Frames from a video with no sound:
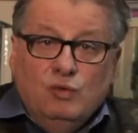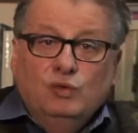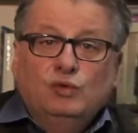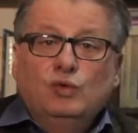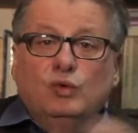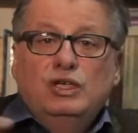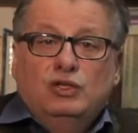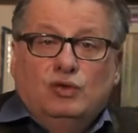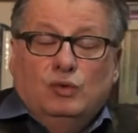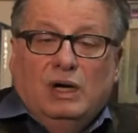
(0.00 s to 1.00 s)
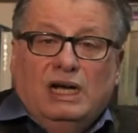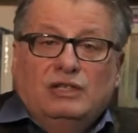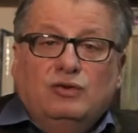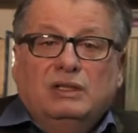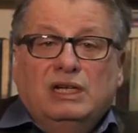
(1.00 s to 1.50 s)
After all, the
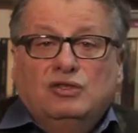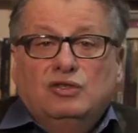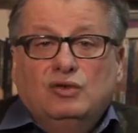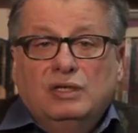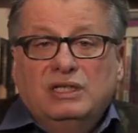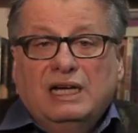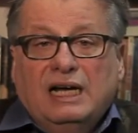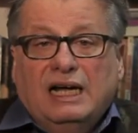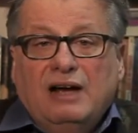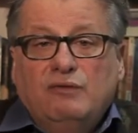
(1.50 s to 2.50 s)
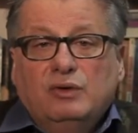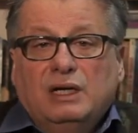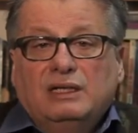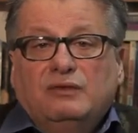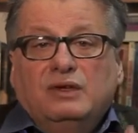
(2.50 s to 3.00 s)
contradictions aggravated
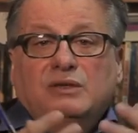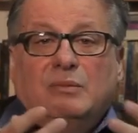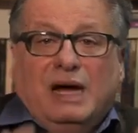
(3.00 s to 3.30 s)
more and